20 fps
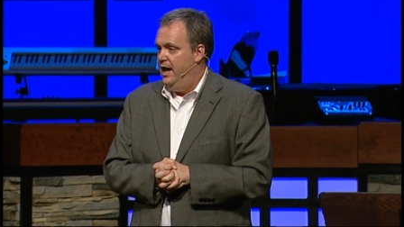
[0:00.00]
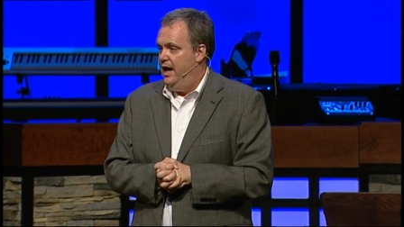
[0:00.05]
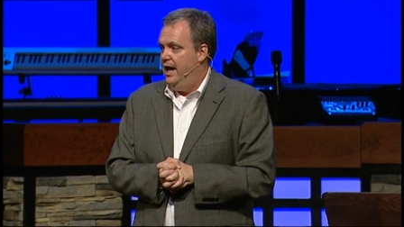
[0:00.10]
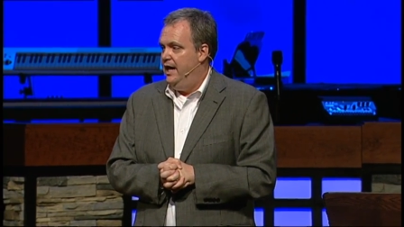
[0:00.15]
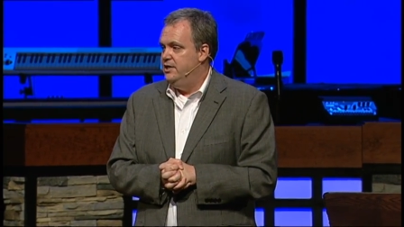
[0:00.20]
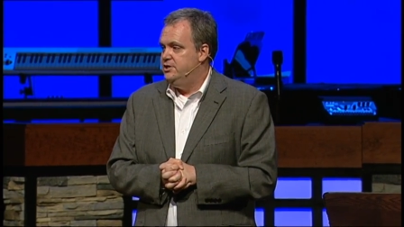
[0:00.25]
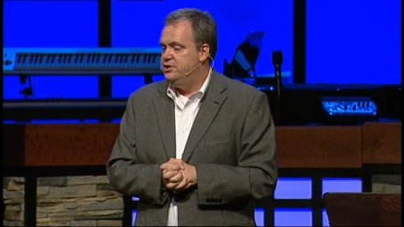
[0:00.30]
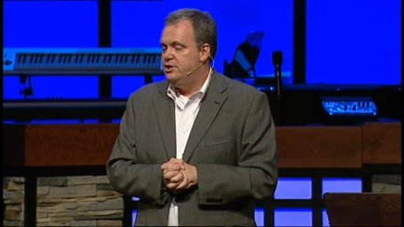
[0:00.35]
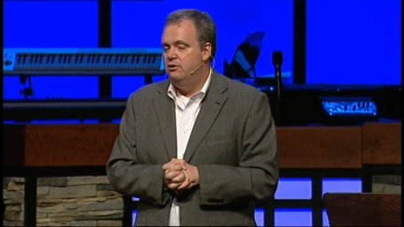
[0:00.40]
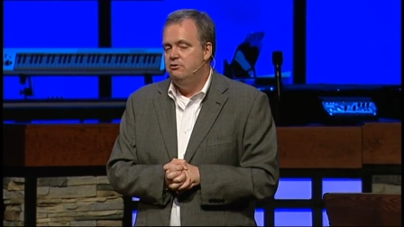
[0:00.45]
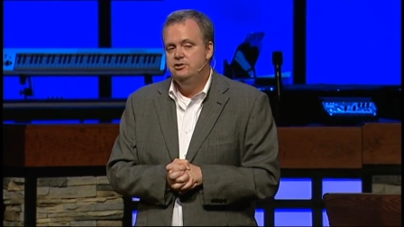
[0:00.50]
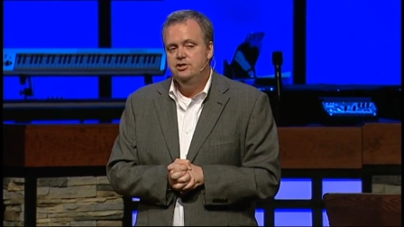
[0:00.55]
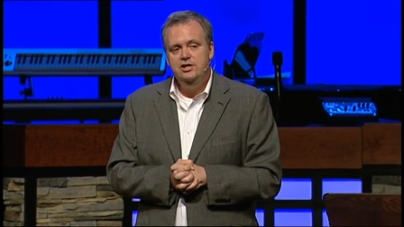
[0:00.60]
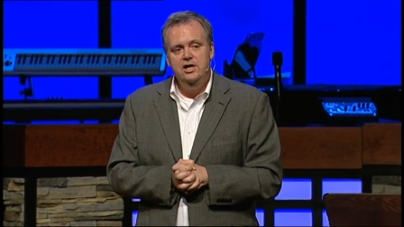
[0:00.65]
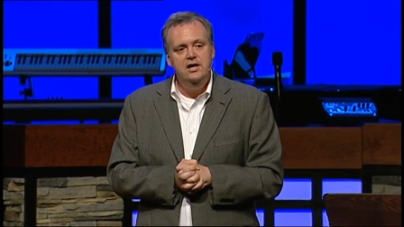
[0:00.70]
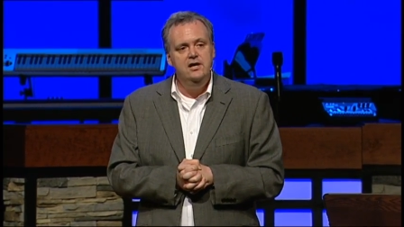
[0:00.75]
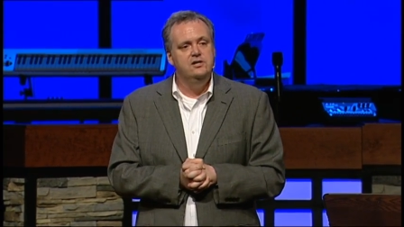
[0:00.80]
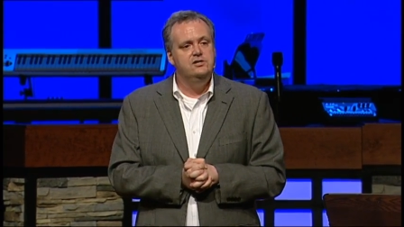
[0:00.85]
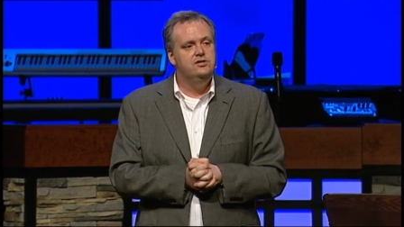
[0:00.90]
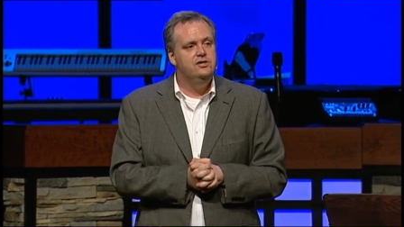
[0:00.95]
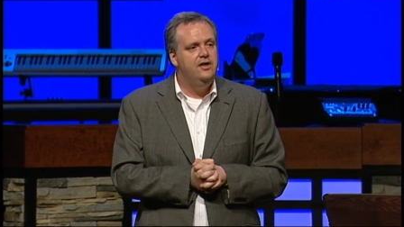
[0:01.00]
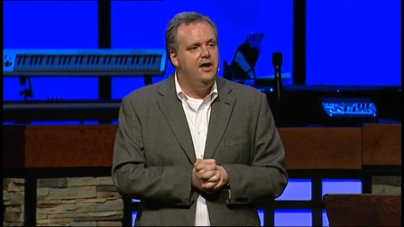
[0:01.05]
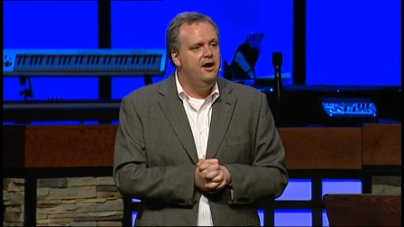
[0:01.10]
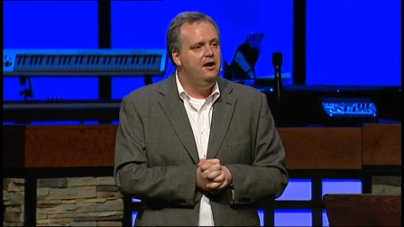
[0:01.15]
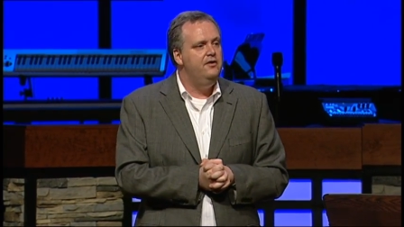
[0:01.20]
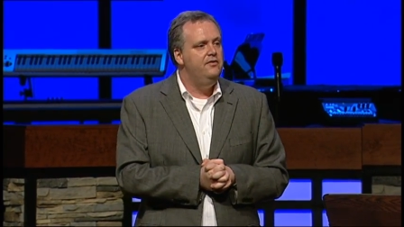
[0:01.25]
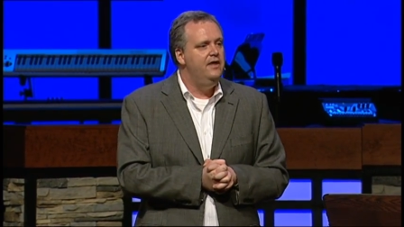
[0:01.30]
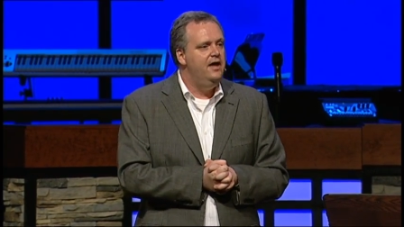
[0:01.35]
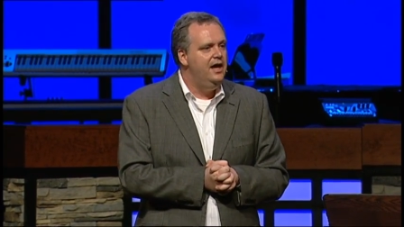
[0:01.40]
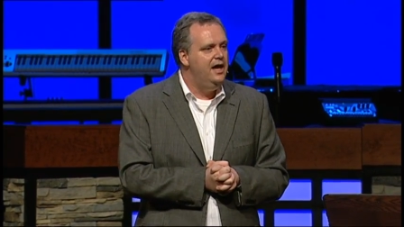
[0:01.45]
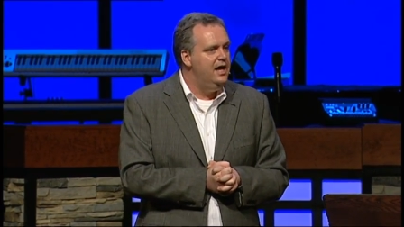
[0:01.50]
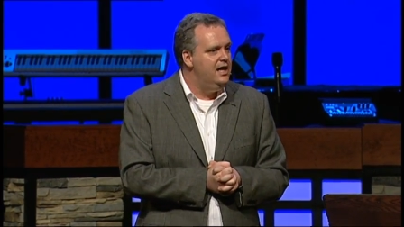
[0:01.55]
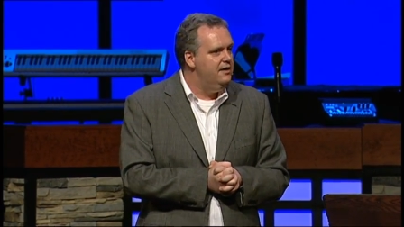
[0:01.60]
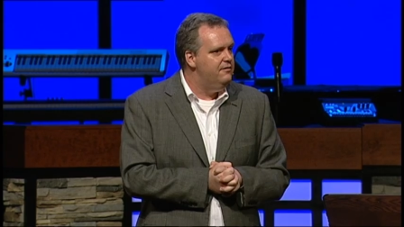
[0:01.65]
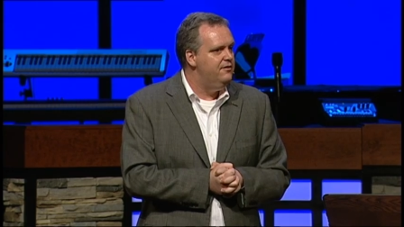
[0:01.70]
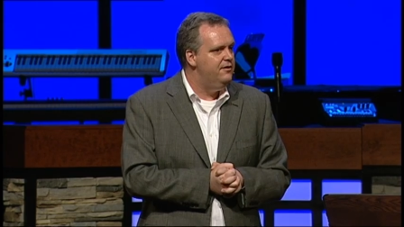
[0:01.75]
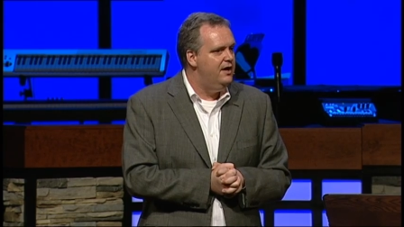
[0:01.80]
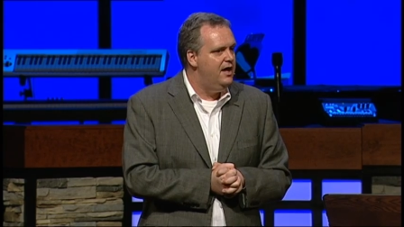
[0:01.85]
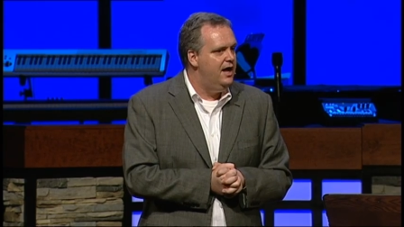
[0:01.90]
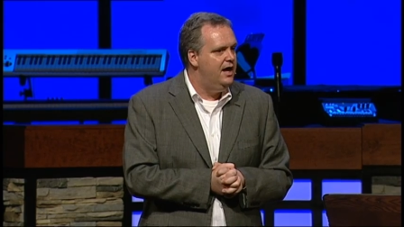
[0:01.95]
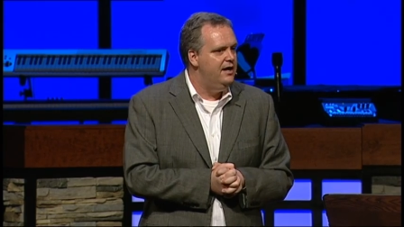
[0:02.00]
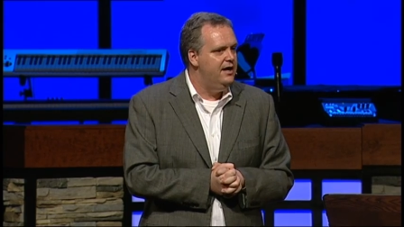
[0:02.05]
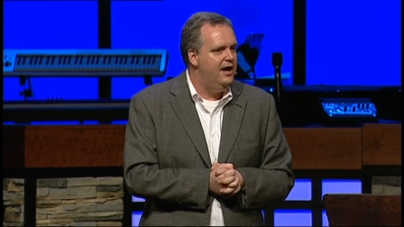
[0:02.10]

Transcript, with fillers: And so she is there in the heat of the day.